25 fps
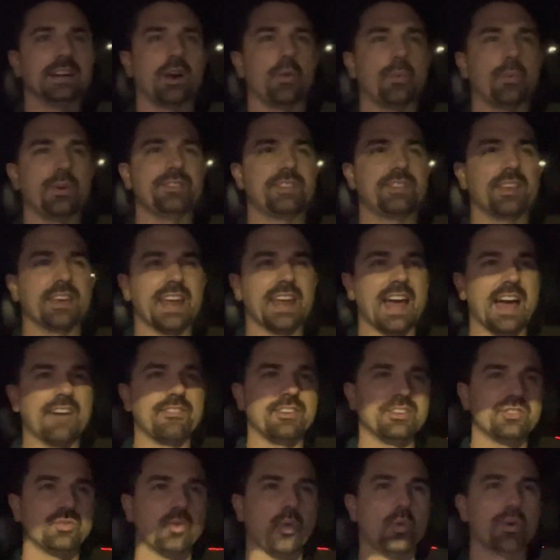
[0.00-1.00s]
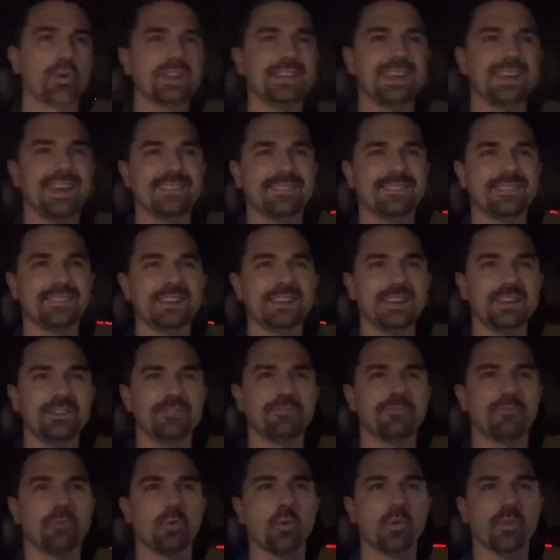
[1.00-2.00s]
We did have a 2018
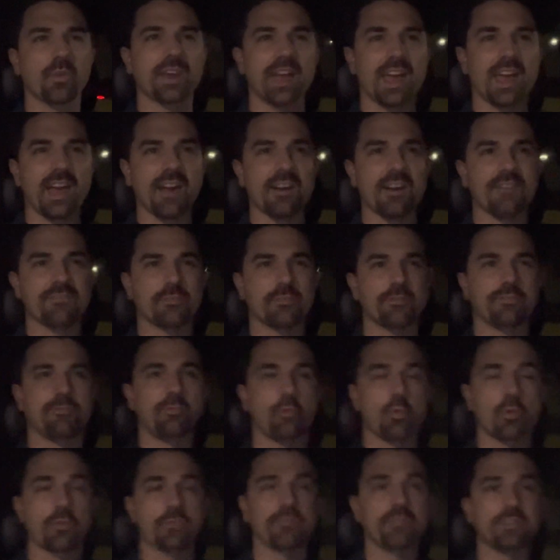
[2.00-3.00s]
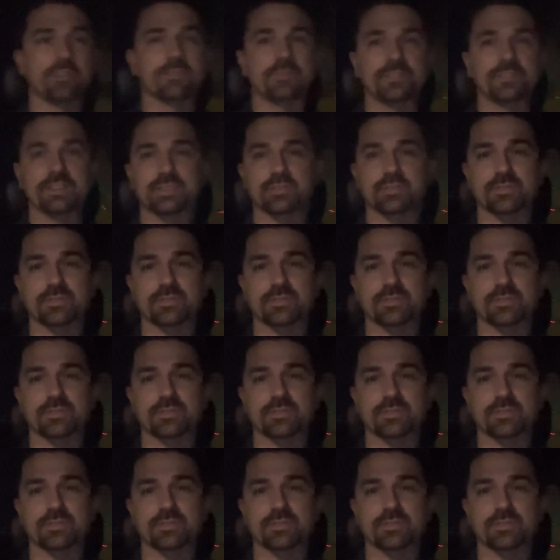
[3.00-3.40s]
Ford F450,